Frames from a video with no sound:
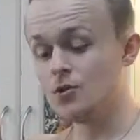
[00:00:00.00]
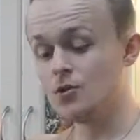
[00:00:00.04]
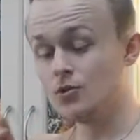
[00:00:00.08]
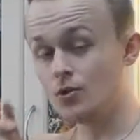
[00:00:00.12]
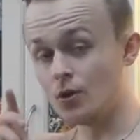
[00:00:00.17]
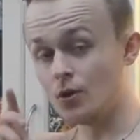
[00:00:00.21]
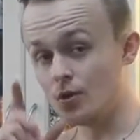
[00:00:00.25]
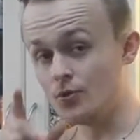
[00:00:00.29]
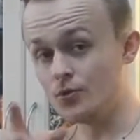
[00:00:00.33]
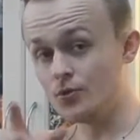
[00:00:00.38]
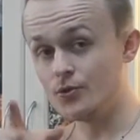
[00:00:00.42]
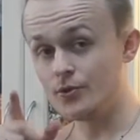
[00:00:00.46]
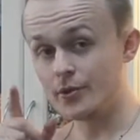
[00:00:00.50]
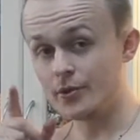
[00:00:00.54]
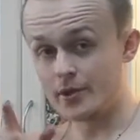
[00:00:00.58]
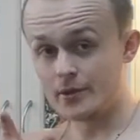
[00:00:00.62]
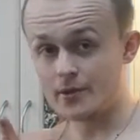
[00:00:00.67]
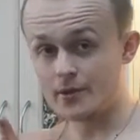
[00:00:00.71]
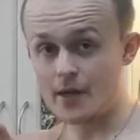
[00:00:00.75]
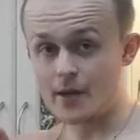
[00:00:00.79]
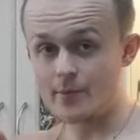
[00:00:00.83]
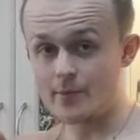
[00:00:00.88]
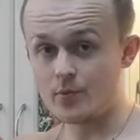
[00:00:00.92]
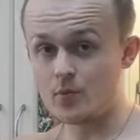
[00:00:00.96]
Don't drink
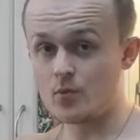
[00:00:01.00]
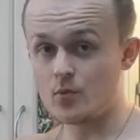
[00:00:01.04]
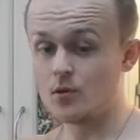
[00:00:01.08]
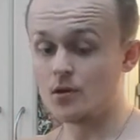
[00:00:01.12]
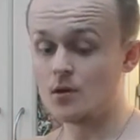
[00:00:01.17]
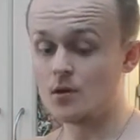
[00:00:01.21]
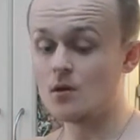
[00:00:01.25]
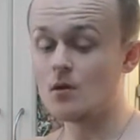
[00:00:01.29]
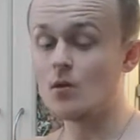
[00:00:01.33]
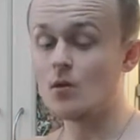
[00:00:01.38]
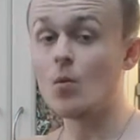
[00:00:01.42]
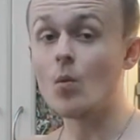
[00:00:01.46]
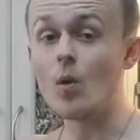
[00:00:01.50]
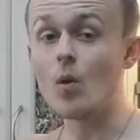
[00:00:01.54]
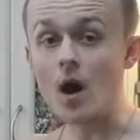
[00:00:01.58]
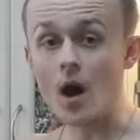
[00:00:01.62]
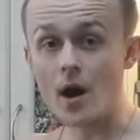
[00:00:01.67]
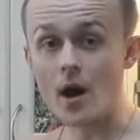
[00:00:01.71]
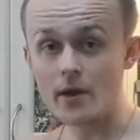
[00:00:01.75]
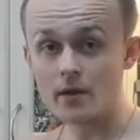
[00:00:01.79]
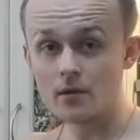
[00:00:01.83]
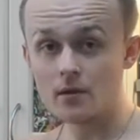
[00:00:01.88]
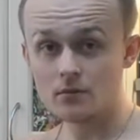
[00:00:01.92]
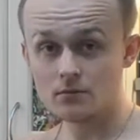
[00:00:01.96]
tap water.
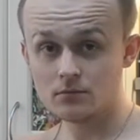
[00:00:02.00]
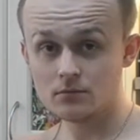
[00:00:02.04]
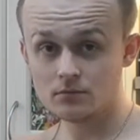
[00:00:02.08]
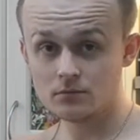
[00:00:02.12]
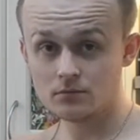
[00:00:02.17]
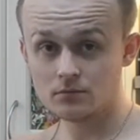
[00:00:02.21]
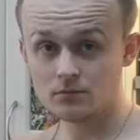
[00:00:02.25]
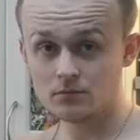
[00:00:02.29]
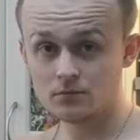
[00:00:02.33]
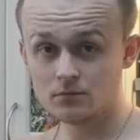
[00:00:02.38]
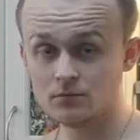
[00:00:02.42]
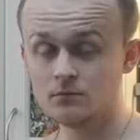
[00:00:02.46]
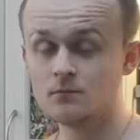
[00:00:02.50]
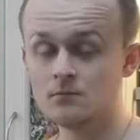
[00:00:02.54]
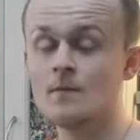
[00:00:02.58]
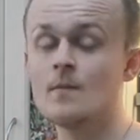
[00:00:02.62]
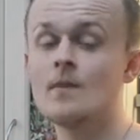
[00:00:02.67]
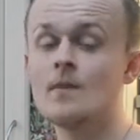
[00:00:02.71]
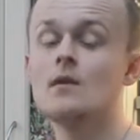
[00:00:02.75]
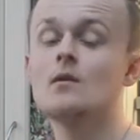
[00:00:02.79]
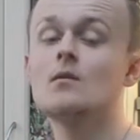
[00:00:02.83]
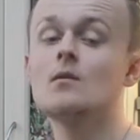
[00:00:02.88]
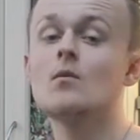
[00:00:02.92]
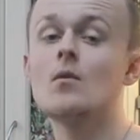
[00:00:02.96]
Why?
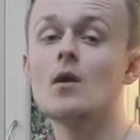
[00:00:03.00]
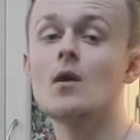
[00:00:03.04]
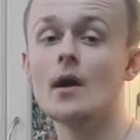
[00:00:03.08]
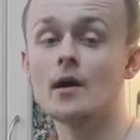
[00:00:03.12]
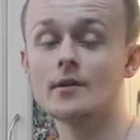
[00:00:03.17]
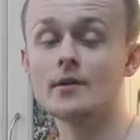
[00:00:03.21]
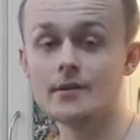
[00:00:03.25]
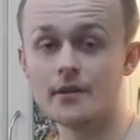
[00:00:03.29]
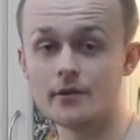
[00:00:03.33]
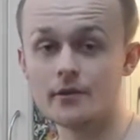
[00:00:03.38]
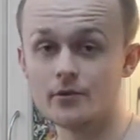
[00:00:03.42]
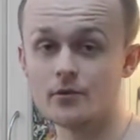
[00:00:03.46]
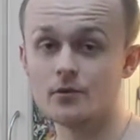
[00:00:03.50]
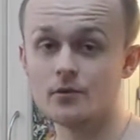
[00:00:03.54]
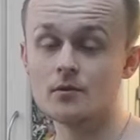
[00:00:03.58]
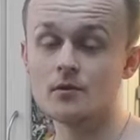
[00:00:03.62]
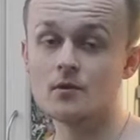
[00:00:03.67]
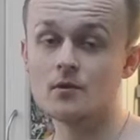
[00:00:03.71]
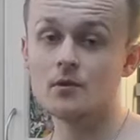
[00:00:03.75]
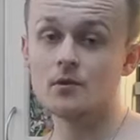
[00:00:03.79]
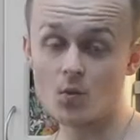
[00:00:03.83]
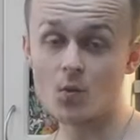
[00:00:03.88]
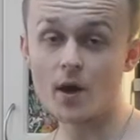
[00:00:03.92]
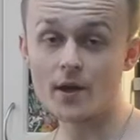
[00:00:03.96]
Why, I'll tell you.
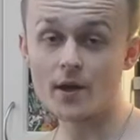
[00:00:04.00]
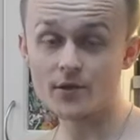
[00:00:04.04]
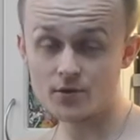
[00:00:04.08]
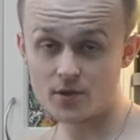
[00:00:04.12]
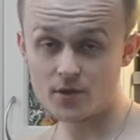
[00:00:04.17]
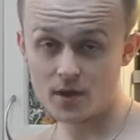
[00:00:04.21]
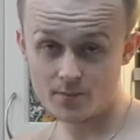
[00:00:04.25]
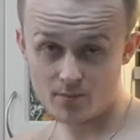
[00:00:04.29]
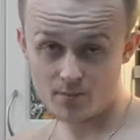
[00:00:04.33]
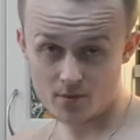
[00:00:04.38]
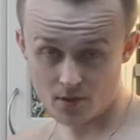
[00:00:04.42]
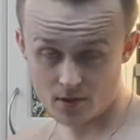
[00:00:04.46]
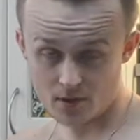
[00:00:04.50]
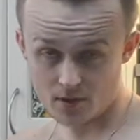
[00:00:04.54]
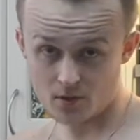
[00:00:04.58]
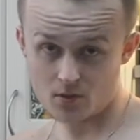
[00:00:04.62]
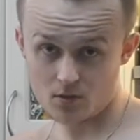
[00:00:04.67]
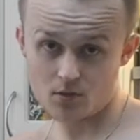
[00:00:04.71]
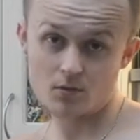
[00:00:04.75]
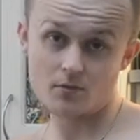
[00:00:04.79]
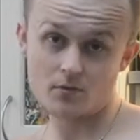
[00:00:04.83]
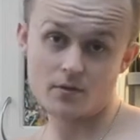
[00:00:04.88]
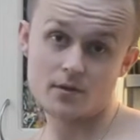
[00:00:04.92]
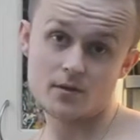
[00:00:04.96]
Why do they put
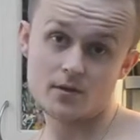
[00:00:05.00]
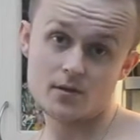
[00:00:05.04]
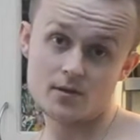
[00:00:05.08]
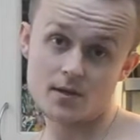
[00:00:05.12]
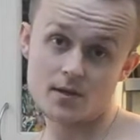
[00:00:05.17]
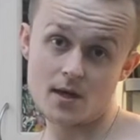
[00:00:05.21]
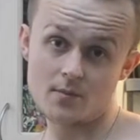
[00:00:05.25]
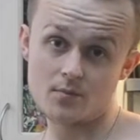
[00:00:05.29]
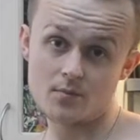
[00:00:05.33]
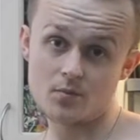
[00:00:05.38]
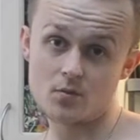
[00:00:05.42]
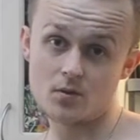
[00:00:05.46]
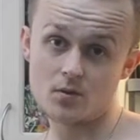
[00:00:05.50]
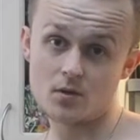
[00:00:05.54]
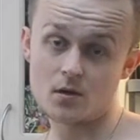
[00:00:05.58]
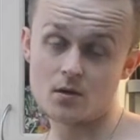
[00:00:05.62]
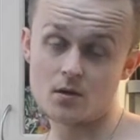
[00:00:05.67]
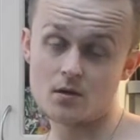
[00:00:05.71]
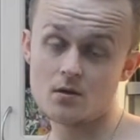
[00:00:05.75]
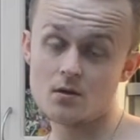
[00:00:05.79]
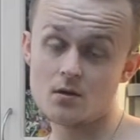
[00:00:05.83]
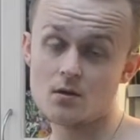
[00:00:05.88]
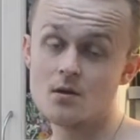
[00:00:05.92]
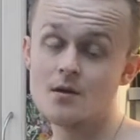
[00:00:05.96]
chlorine to tap water?
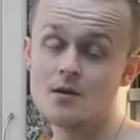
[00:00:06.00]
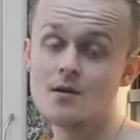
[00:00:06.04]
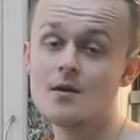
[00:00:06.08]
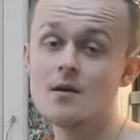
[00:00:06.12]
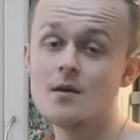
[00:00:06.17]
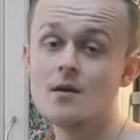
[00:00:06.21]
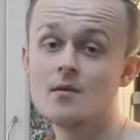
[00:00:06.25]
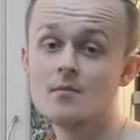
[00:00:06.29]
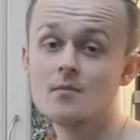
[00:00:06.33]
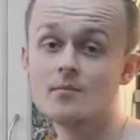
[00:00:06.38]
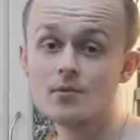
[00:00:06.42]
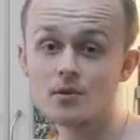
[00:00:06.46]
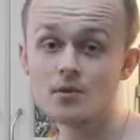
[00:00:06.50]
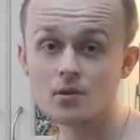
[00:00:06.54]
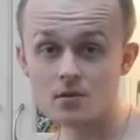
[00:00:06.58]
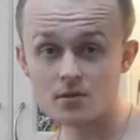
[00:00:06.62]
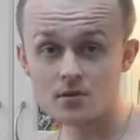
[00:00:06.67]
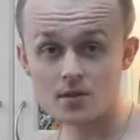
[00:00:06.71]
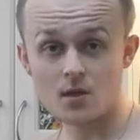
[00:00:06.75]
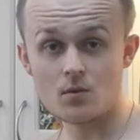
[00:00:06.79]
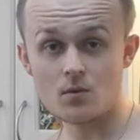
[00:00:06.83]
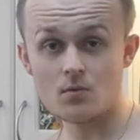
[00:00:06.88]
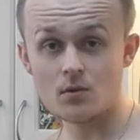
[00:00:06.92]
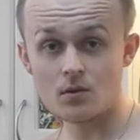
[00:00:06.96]
Because
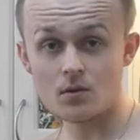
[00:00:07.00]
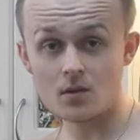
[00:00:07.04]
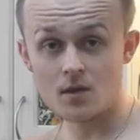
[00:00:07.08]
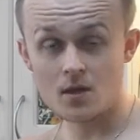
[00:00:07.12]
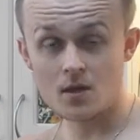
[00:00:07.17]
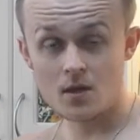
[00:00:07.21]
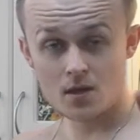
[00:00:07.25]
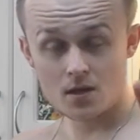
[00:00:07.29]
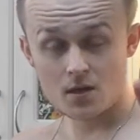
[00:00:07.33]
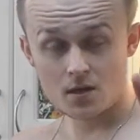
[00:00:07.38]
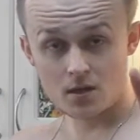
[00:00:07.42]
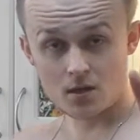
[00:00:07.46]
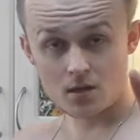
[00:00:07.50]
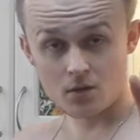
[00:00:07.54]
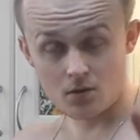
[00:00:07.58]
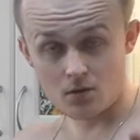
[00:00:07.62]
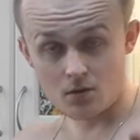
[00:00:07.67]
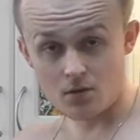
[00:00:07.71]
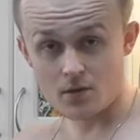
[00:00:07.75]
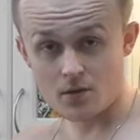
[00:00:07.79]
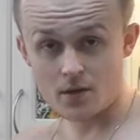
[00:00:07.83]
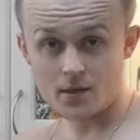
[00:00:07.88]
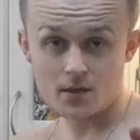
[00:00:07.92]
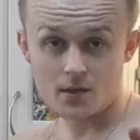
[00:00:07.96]
they want,
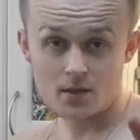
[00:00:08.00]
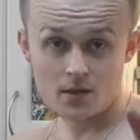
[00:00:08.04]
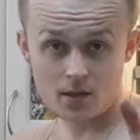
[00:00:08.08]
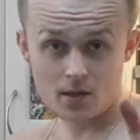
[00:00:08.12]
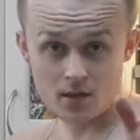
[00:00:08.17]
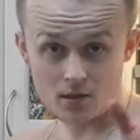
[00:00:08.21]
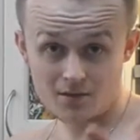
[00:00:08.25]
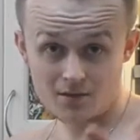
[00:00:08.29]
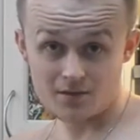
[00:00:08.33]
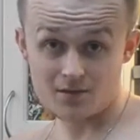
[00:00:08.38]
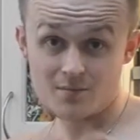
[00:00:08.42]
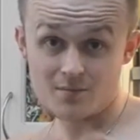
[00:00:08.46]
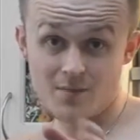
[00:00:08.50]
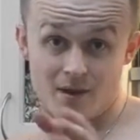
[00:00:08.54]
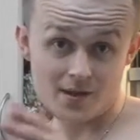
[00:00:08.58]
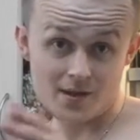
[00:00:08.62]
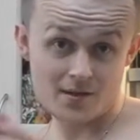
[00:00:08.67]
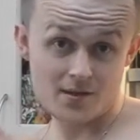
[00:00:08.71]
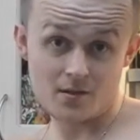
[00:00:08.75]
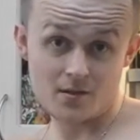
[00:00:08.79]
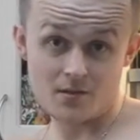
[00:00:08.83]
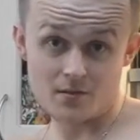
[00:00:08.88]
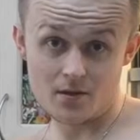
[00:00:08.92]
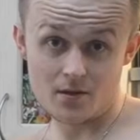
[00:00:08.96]
chlorine kills
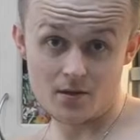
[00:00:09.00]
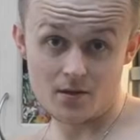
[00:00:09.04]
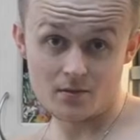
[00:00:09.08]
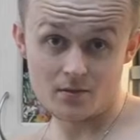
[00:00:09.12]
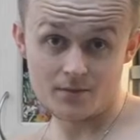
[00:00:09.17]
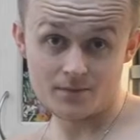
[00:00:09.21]
bacteria.